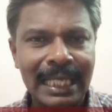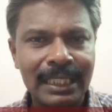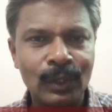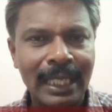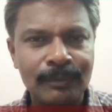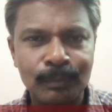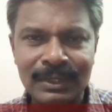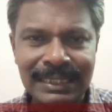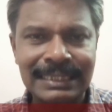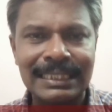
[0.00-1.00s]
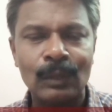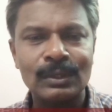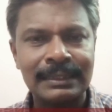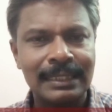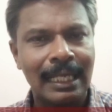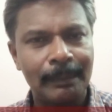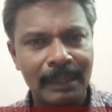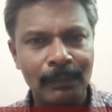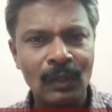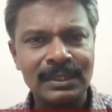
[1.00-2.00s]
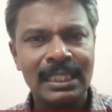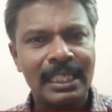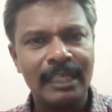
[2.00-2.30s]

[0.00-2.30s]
you can put such doubts in the comment box.